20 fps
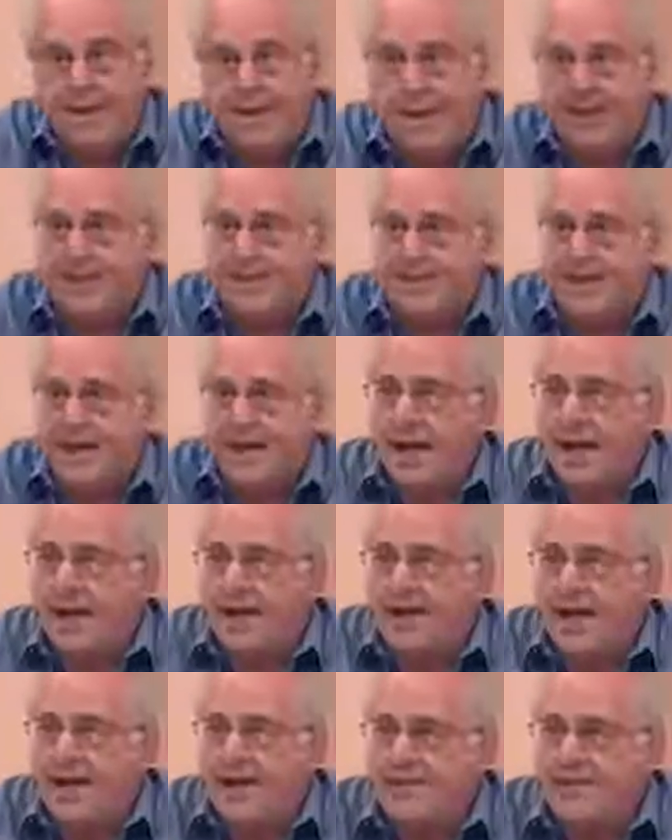Yes, I
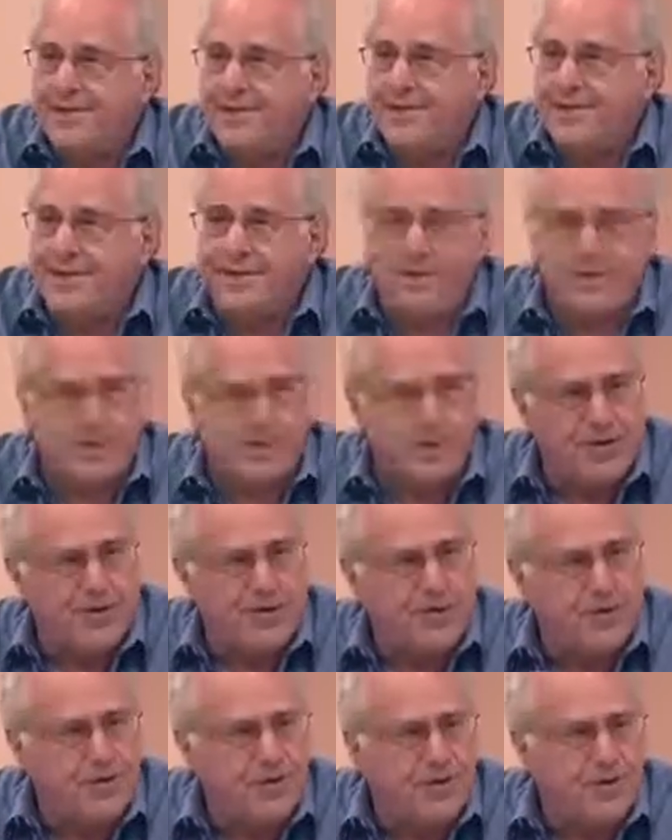gather that the
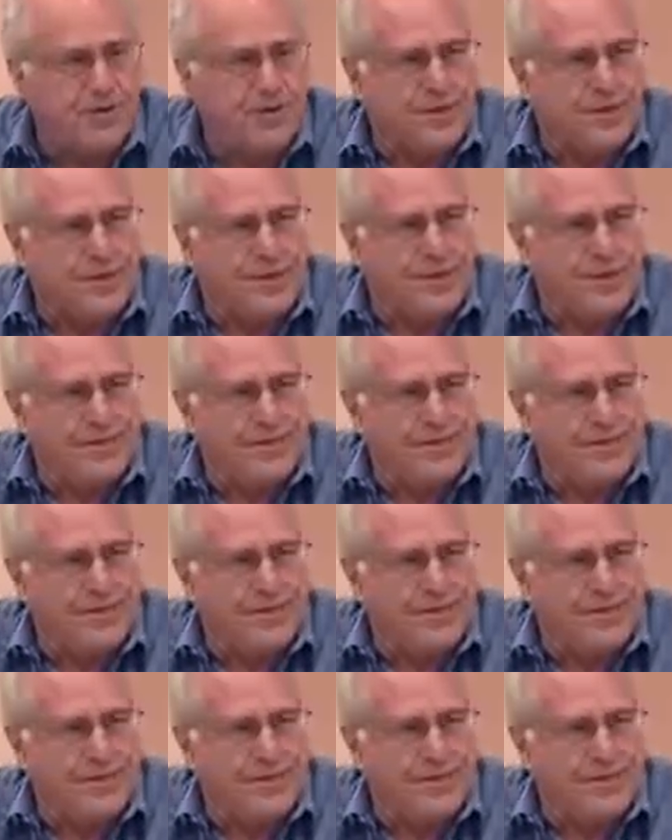Supreme Court will now